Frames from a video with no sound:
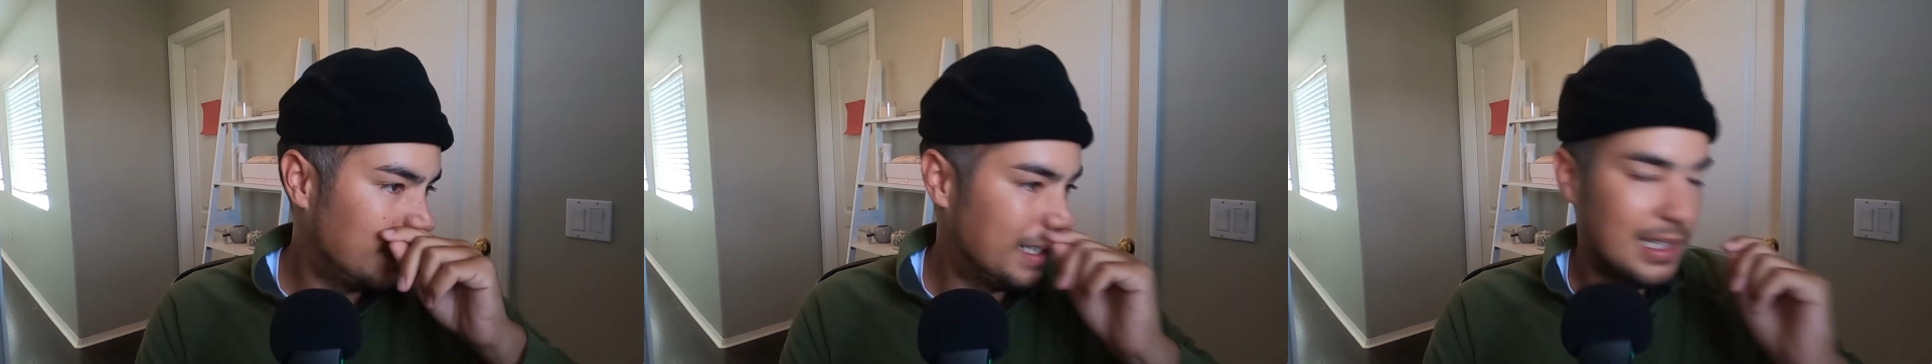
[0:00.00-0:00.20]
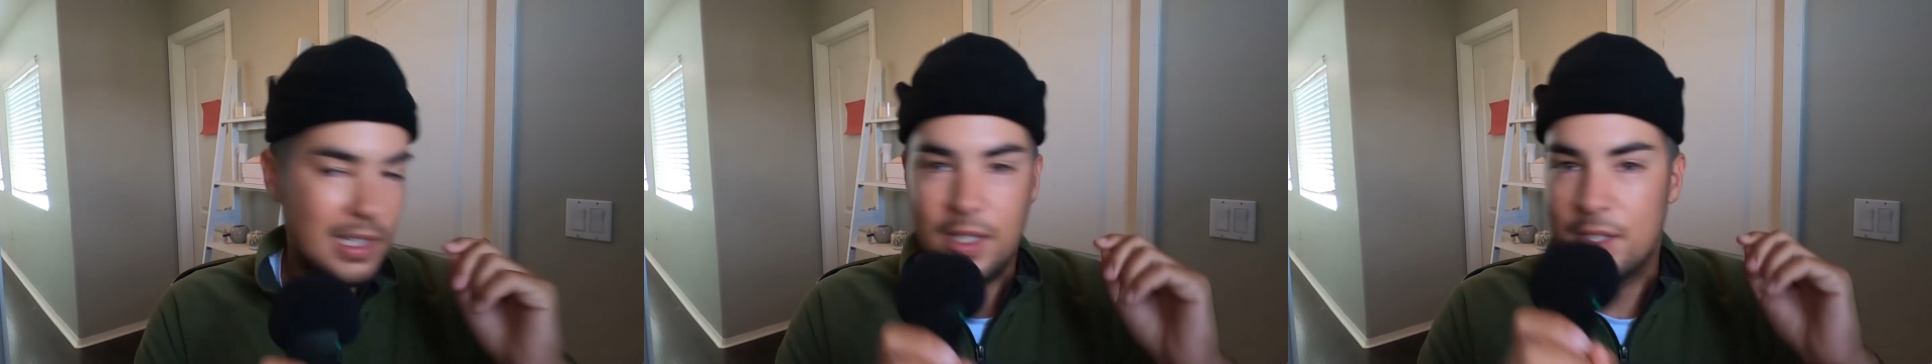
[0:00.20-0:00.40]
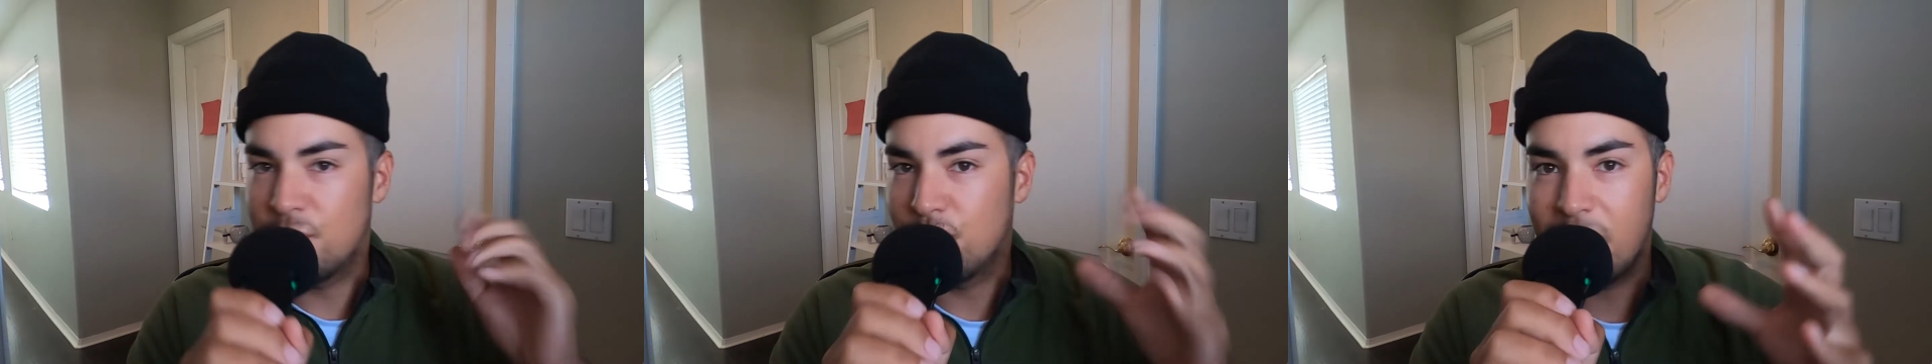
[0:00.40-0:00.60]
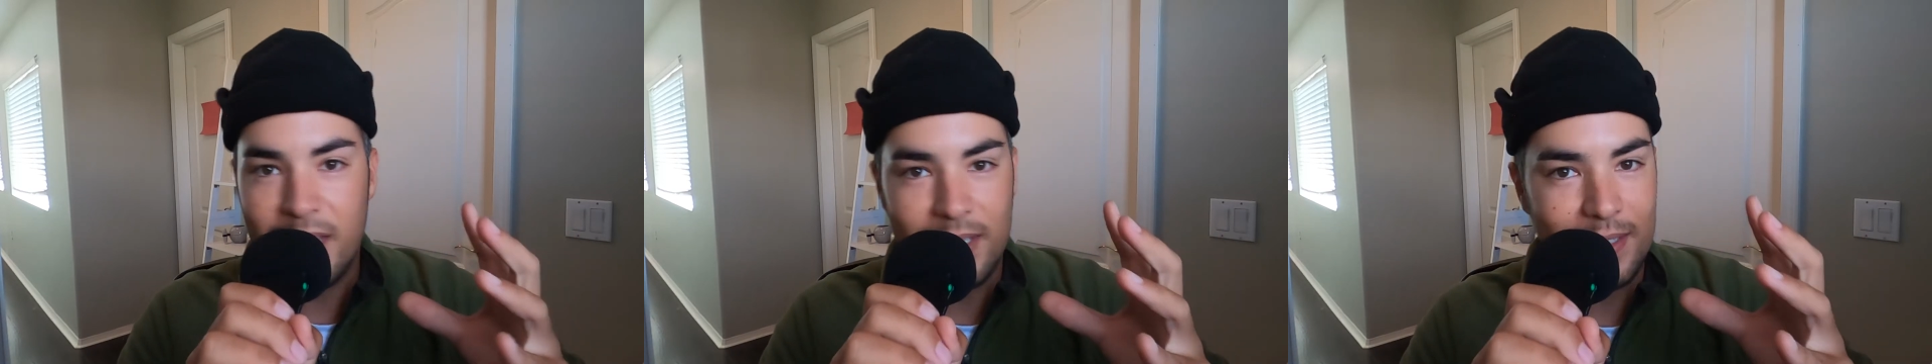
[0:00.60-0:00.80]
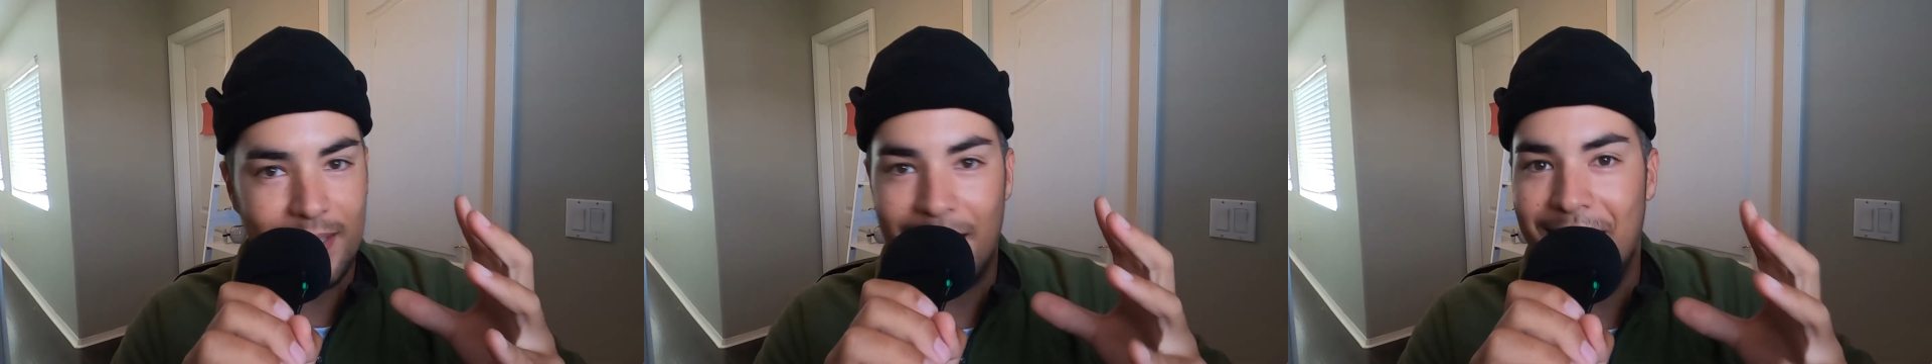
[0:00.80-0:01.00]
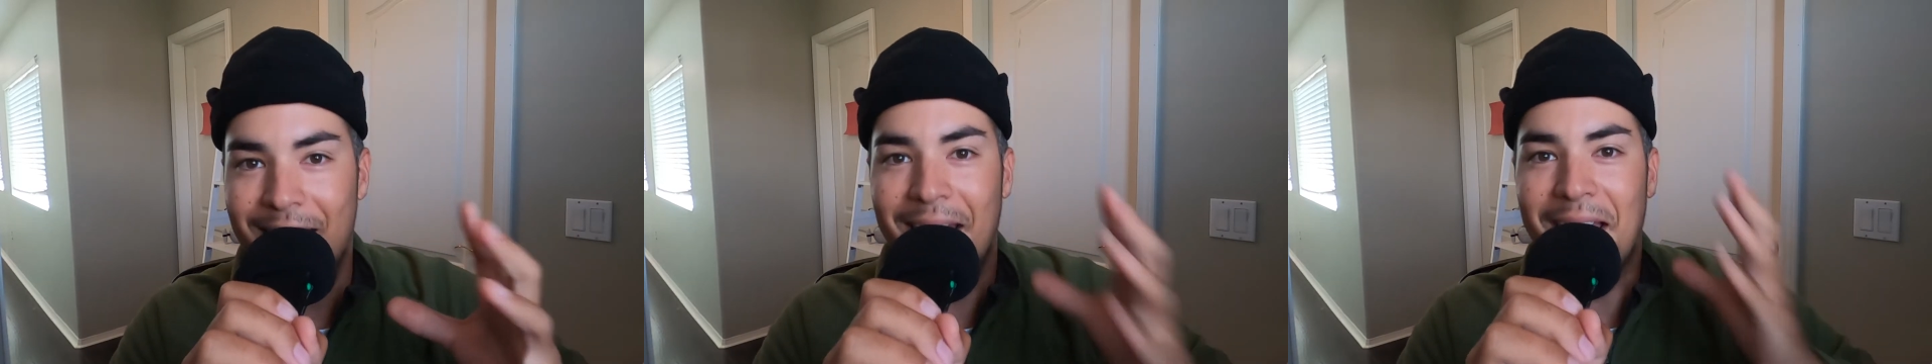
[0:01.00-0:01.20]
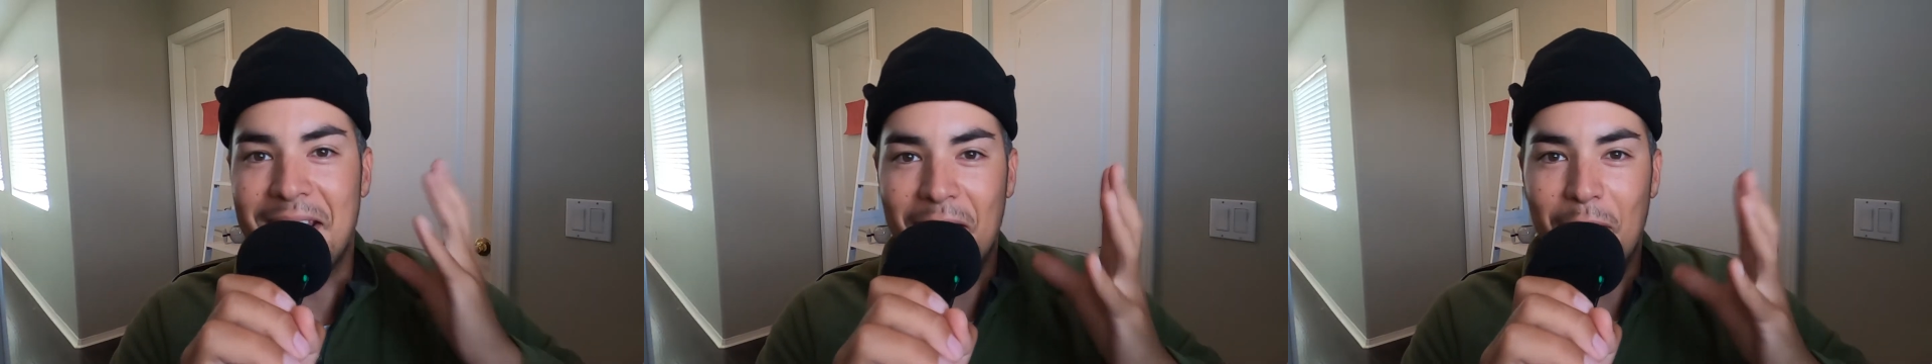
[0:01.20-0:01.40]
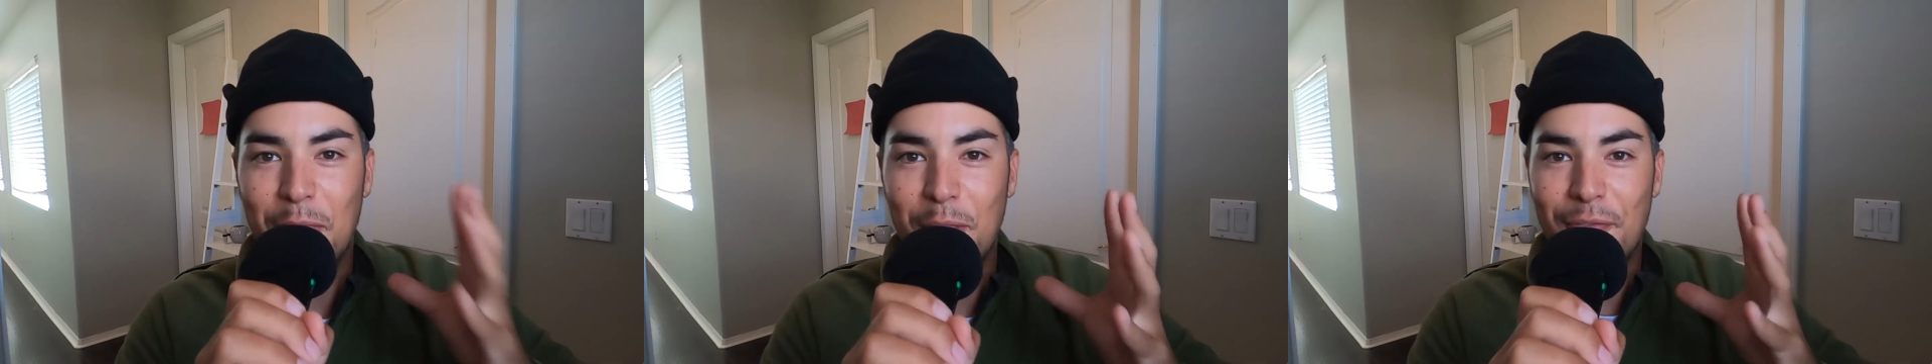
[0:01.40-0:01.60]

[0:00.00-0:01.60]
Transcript: So yes, I caught the